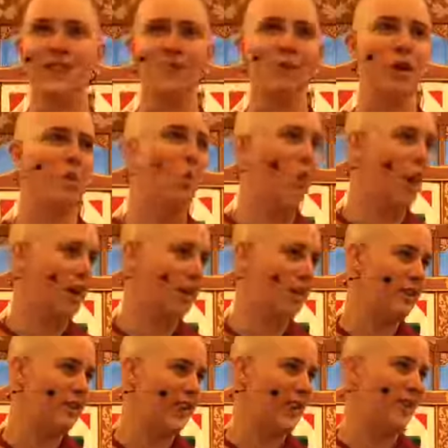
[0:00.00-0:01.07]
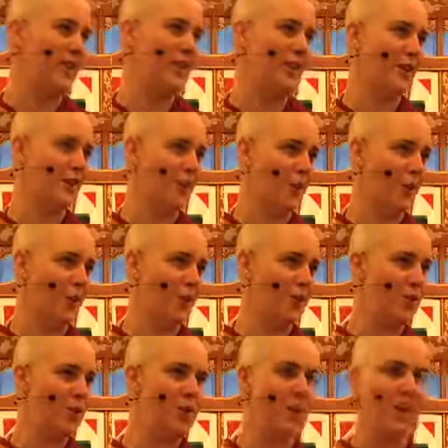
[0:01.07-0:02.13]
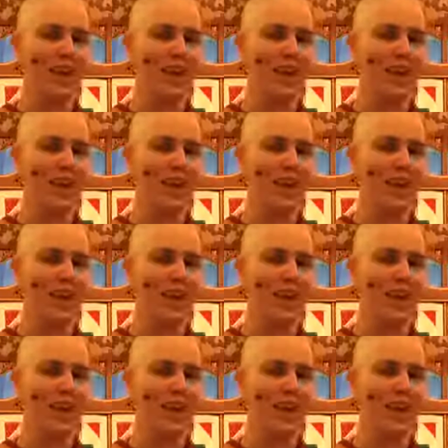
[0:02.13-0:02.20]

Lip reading: bit watered down in their approach?